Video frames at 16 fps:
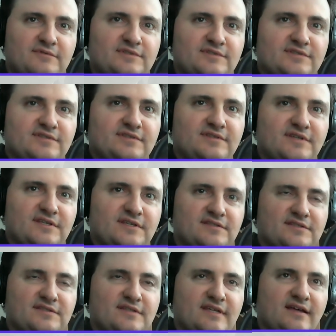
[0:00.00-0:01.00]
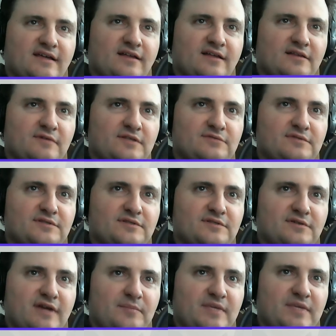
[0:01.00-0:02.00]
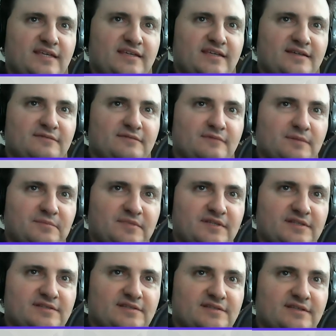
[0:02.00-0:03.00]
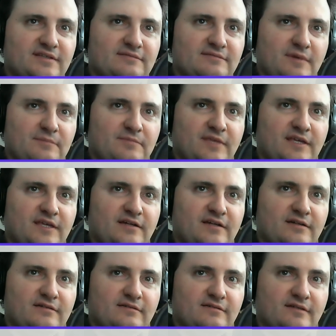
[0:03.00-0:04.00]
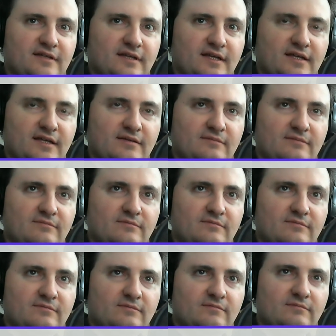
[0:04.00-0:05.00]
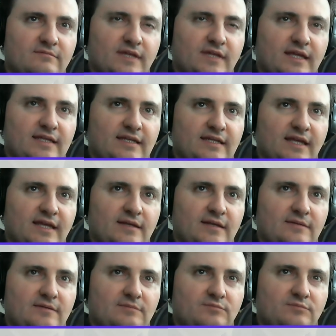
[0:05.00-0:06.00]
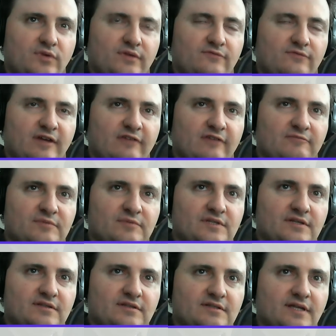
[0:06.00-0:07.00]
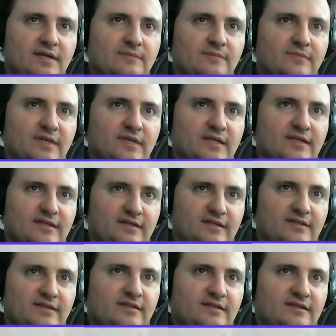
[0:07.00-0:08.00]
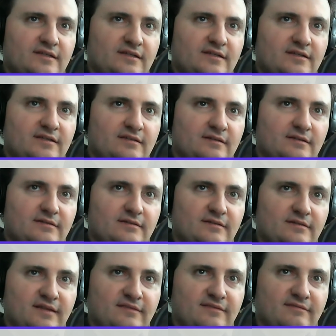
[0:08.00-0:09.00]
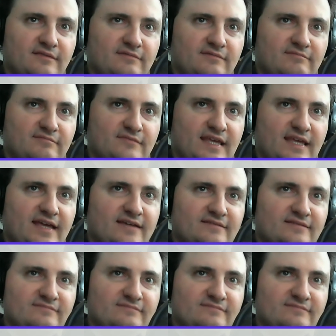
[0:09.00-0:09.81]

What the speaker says: was just all it was crappy rep gear. 99.5% of the time, and yeah.